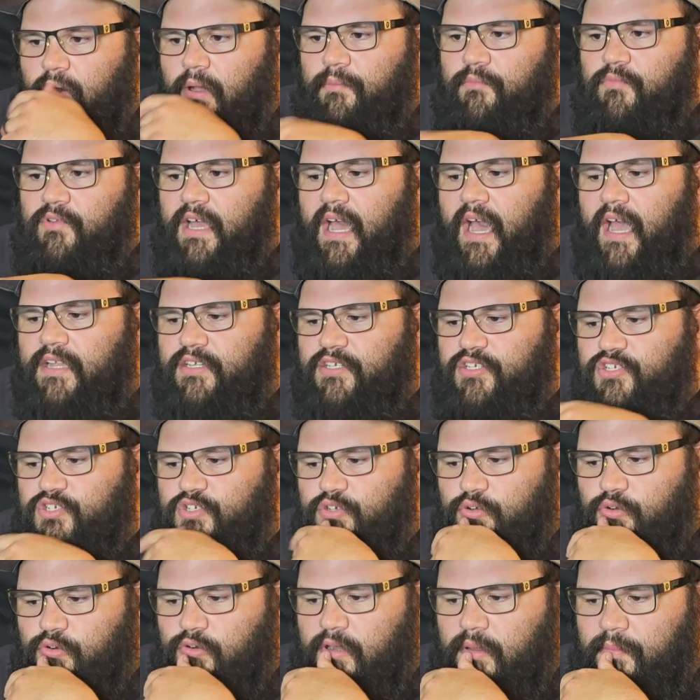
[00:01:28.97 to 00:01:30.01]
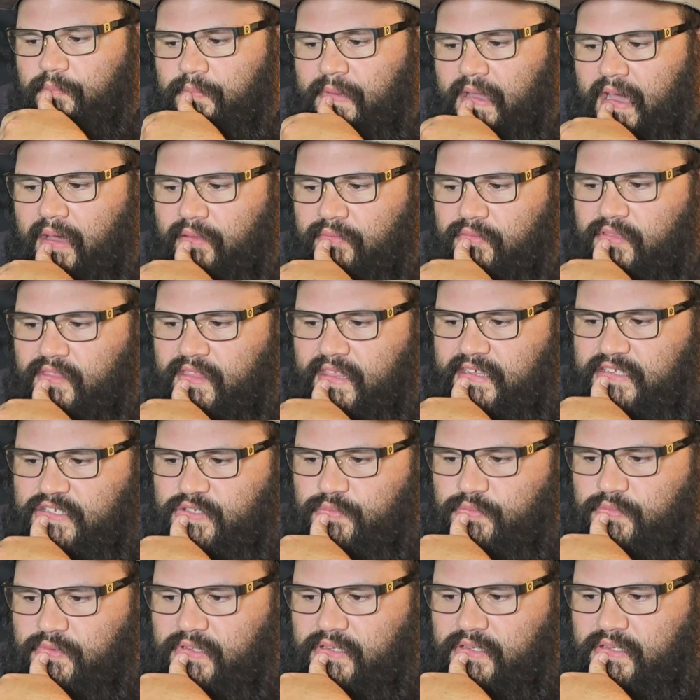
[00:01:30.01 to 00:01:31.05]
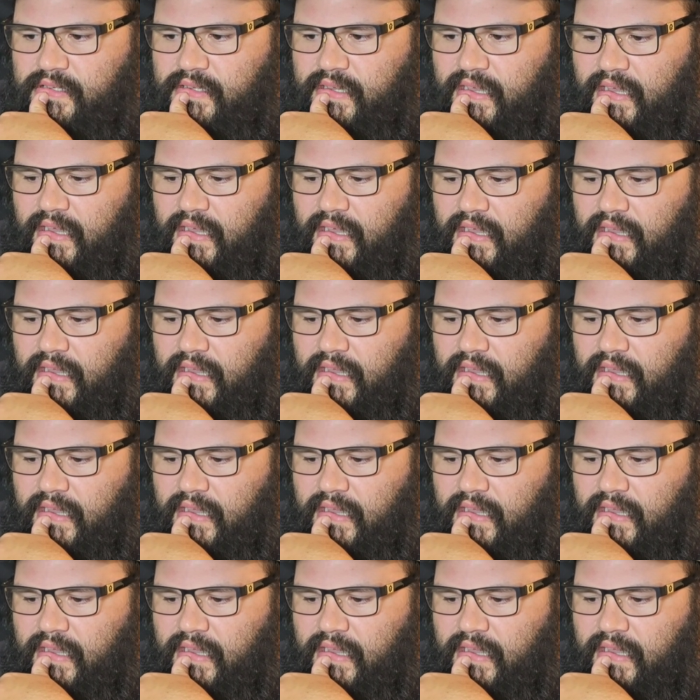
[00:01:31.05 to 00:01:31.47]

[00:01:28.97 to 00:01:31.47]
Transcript: though I'm not sure about this one.